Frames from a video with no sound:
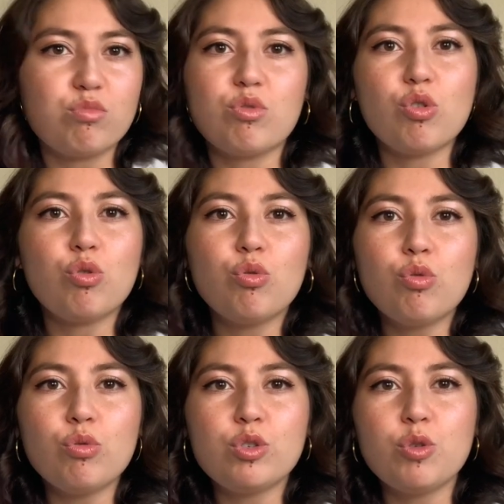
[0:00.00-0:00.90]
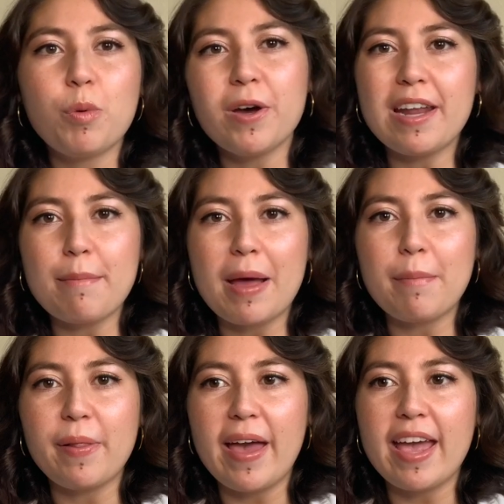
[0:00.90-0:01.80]
who to put in my
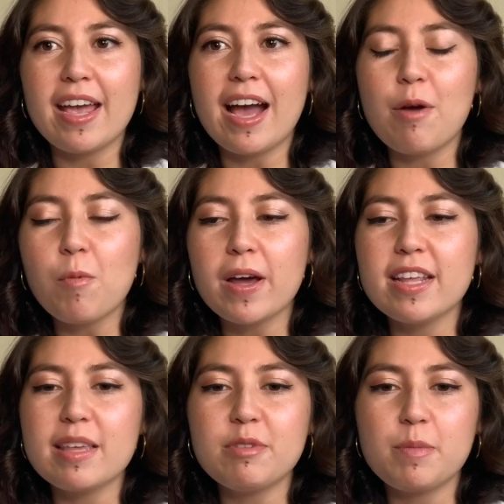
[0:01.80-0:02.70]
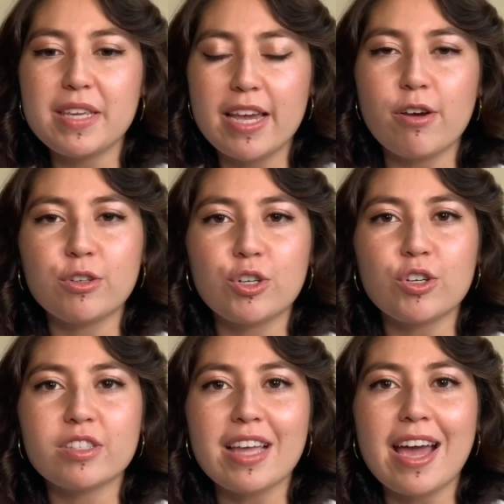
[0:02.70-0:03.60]
play, I wanted them to be
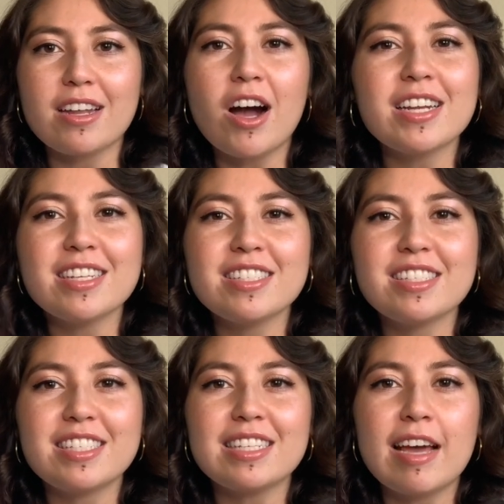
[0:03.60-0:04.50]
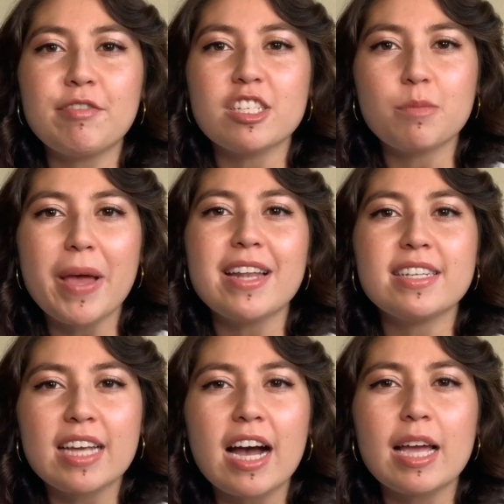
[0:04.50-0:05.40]
characters that audiences didn't have to spend
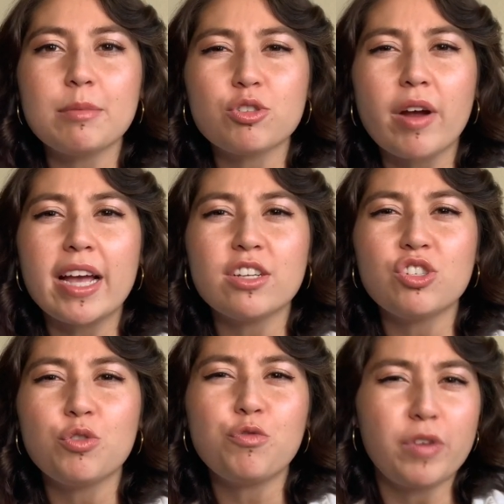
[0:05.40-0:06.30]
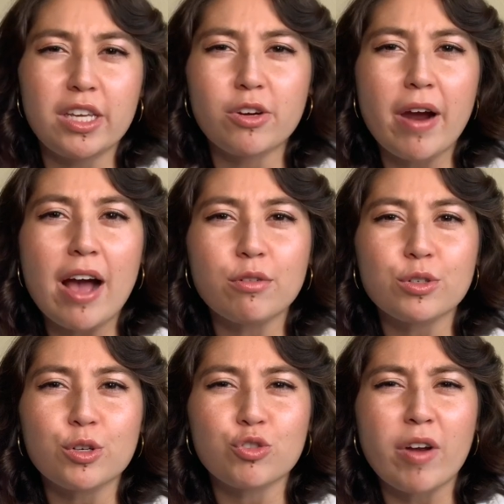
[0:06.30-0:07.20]
time trying to figure out
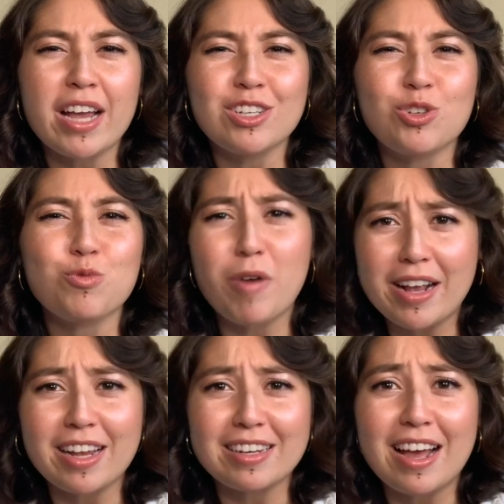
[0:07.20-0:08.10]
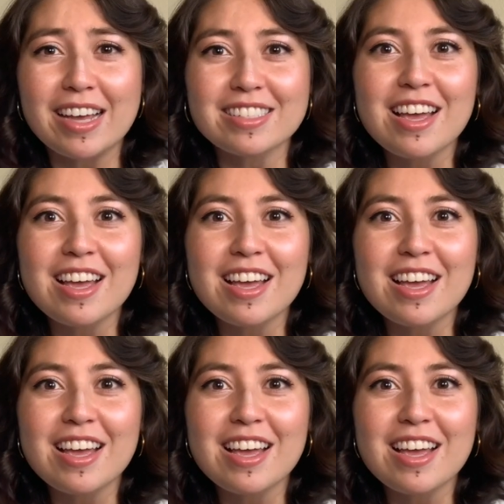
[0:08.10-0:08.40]
or trying to recognize.